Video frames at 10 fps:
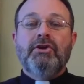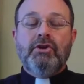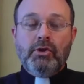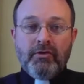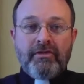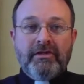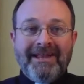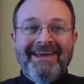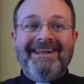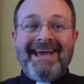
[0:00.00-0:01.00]

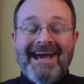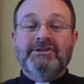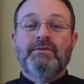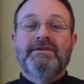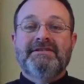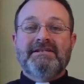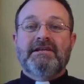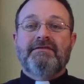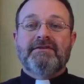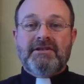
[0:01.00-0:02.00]
youth-led Ash Wednesday service.